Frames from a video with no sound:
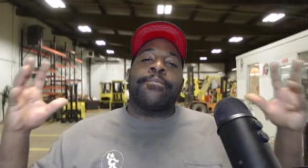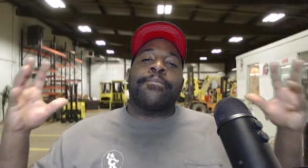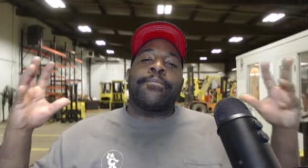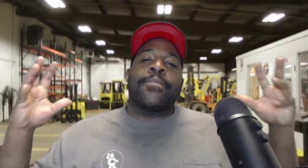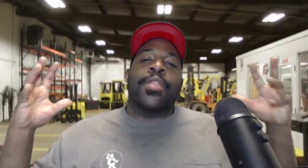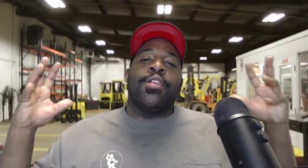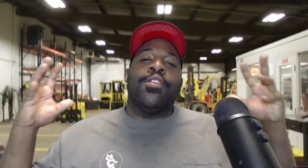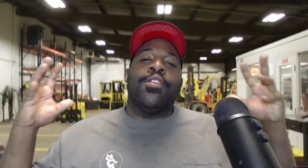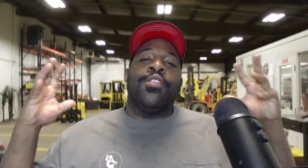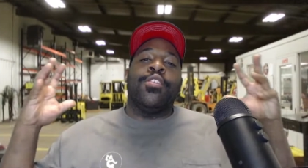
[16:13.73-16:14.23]

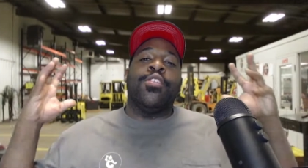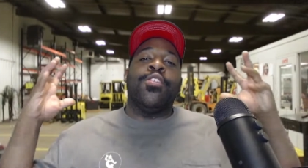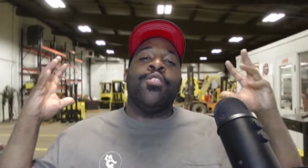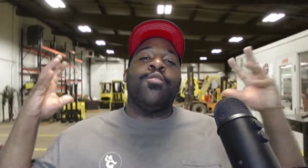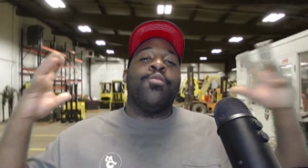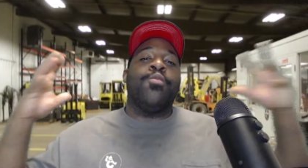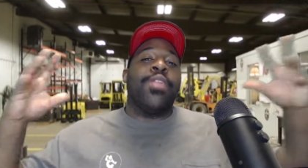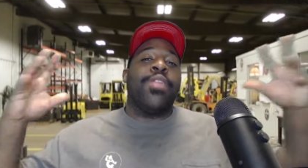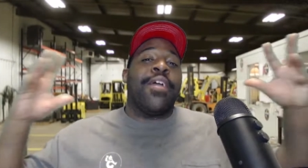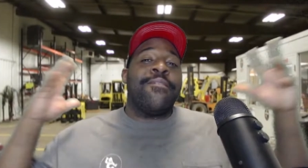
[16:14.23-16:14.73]

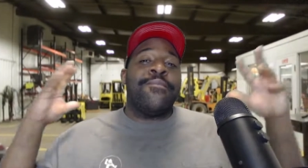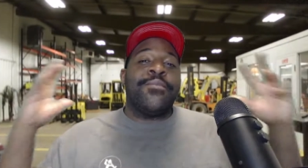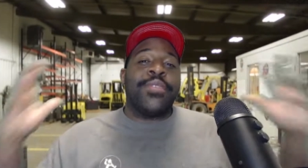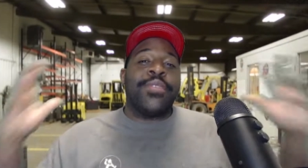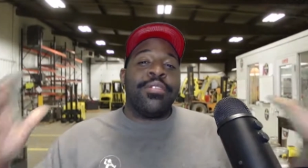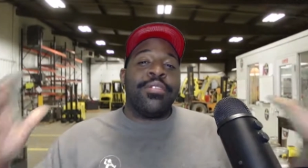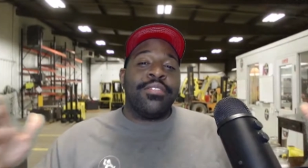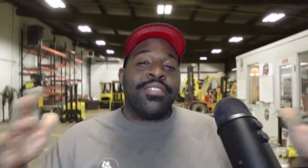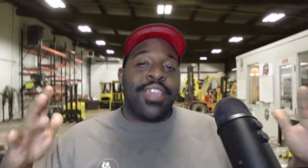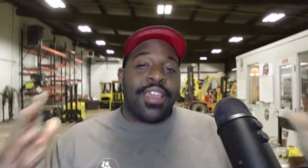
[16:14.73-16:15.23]
when I
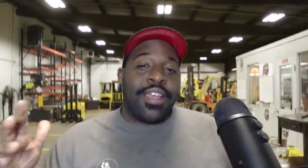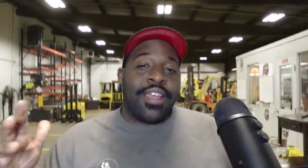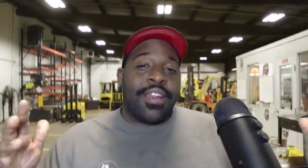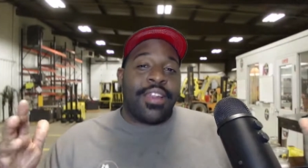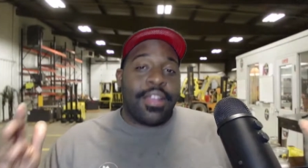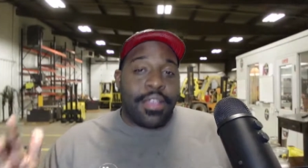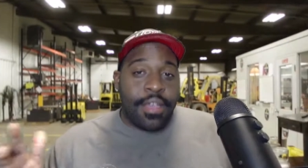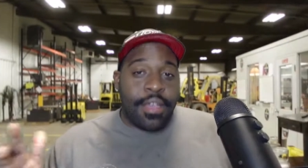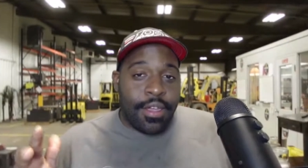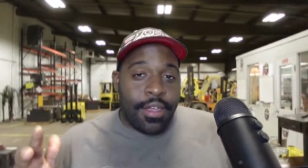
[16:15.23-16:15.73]
first got out
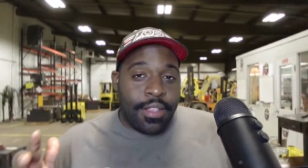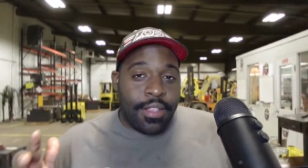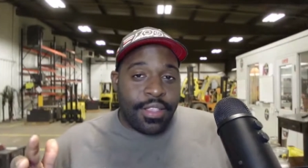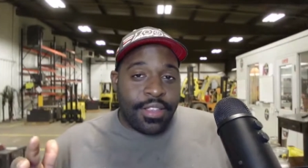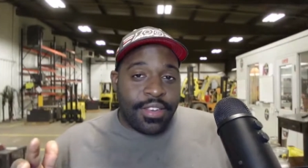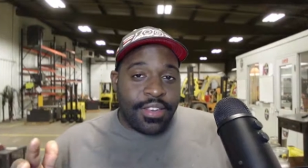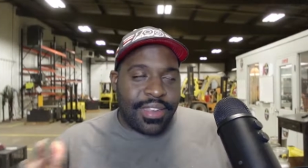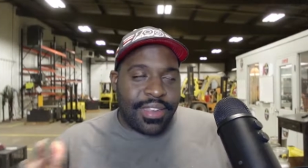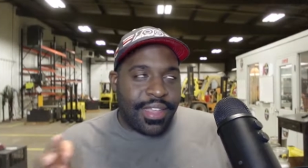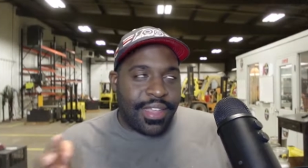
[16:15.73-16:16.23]
of
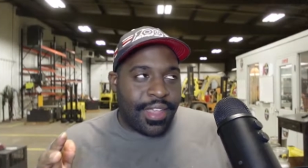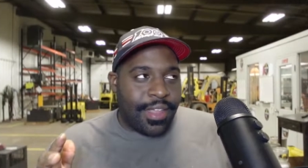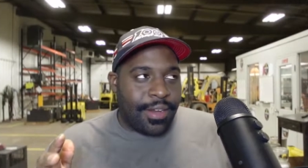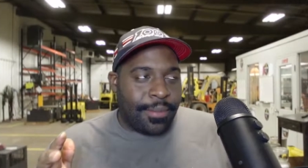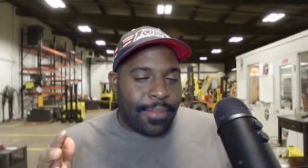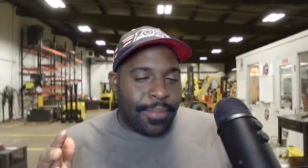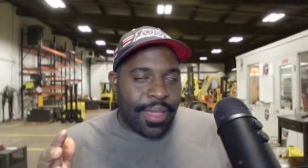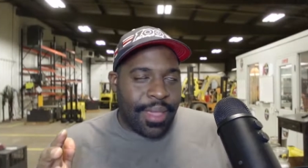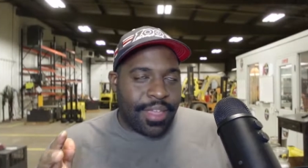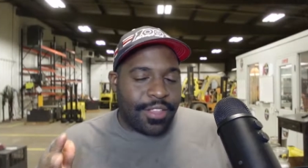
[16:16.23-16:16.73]
college
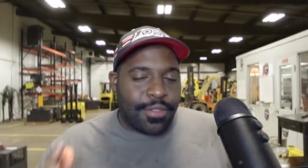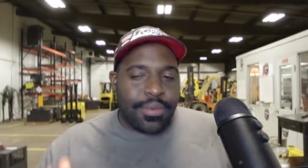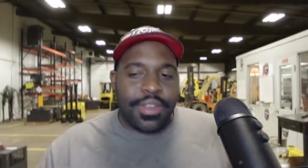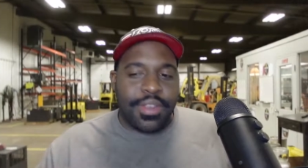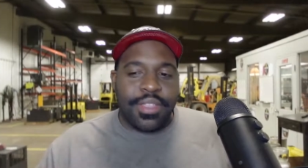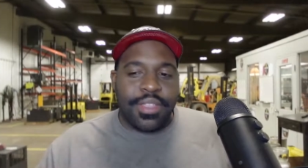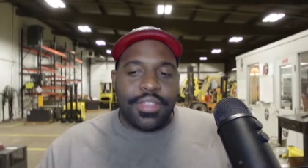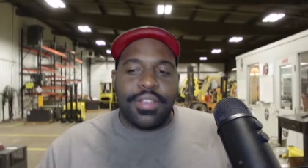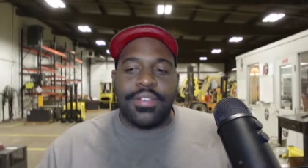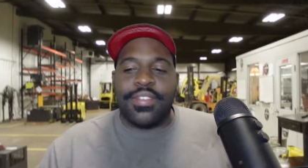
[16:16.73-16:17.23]
back in
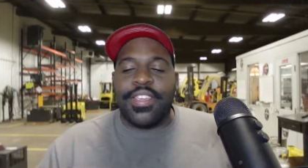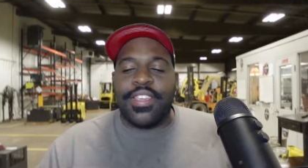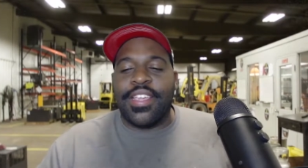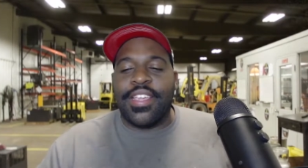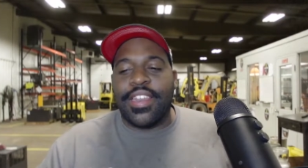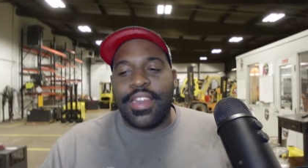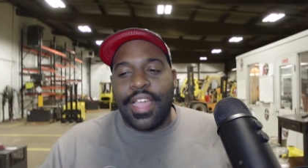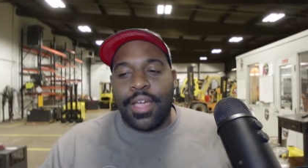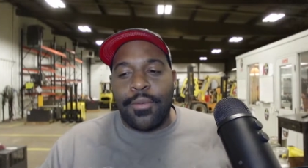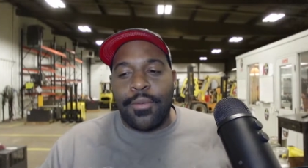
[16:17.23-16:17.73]

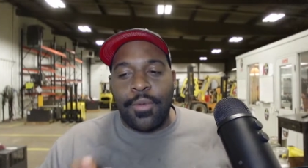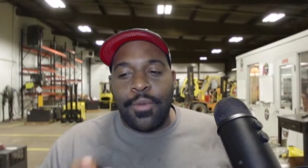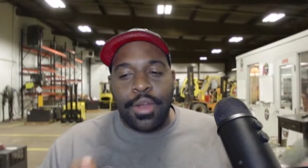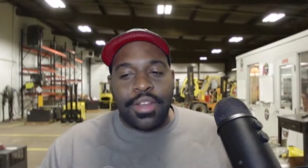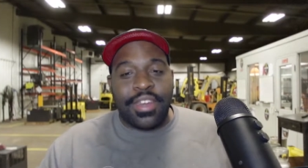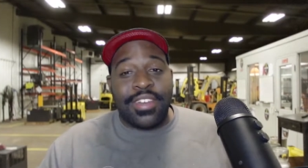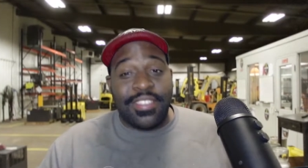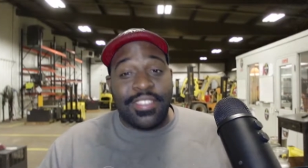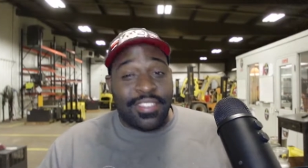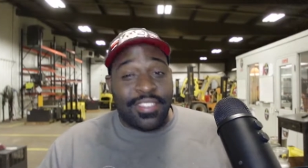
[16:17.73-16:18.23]
2013, I worked
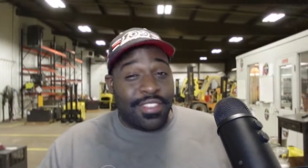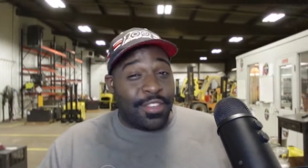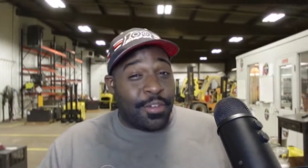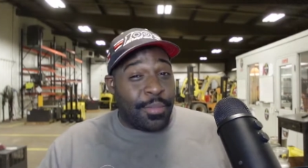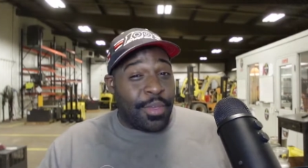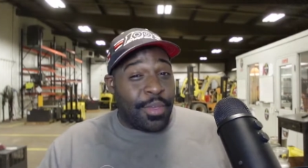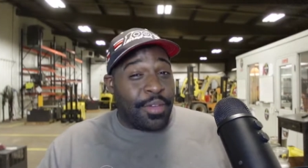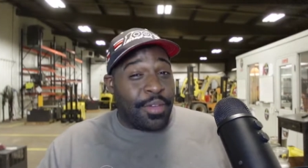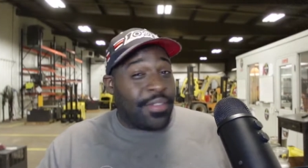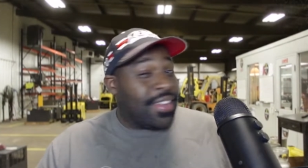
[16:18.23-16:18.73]
at a steel
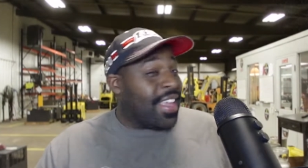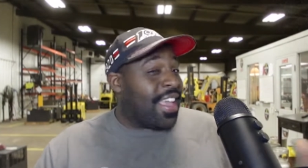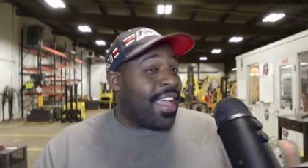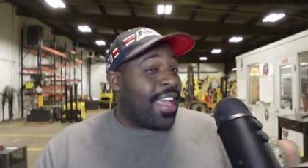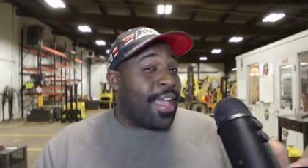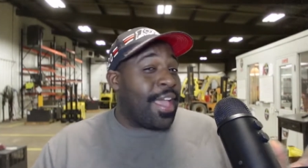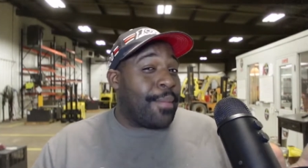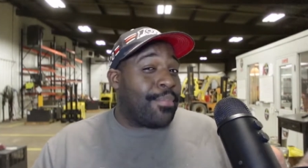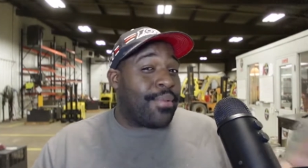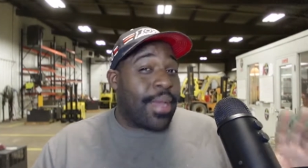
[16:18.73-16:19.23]
mill and they
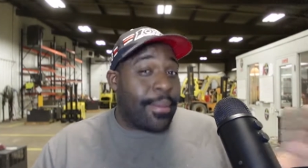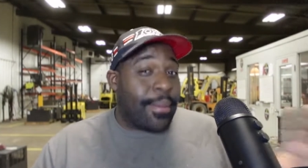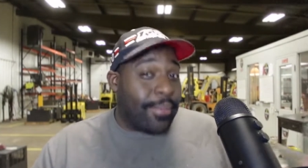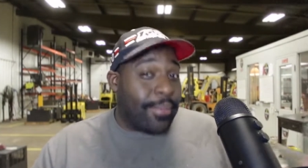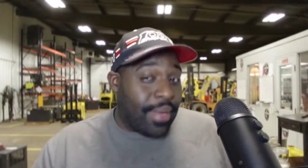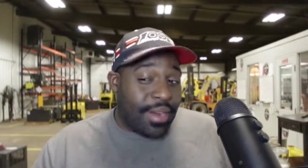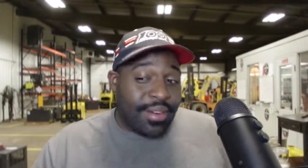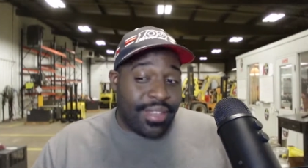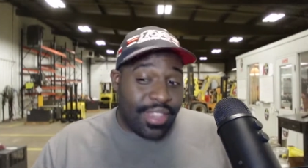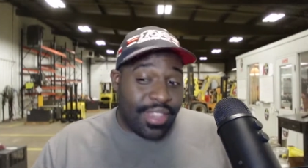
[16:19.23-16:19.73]
had
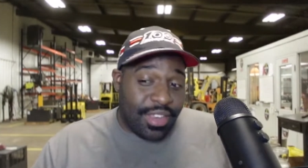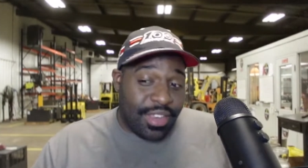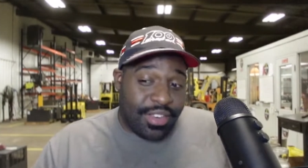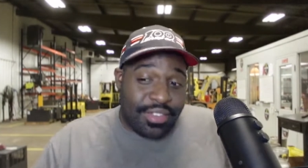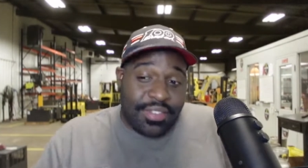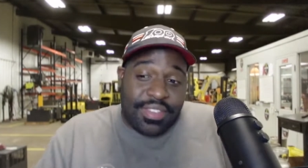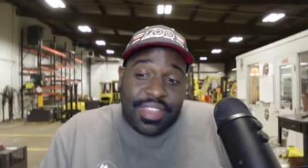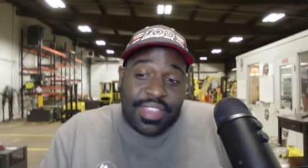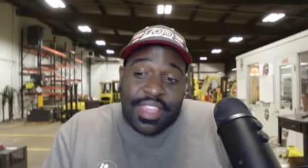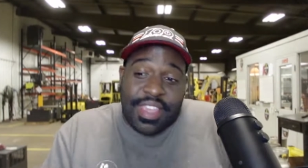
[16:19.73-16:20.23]
primarily
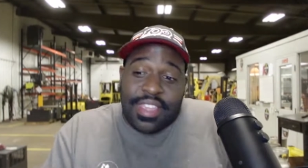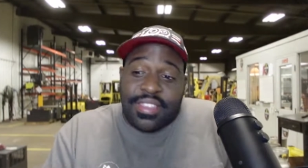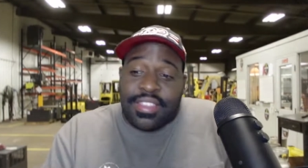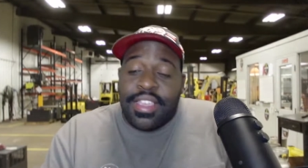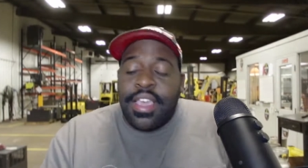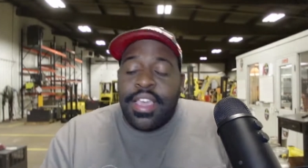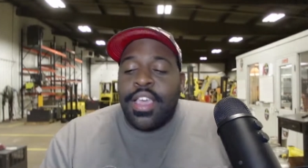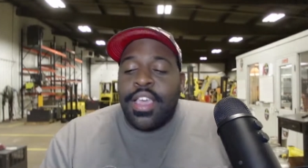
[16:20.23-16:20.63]
Doosans.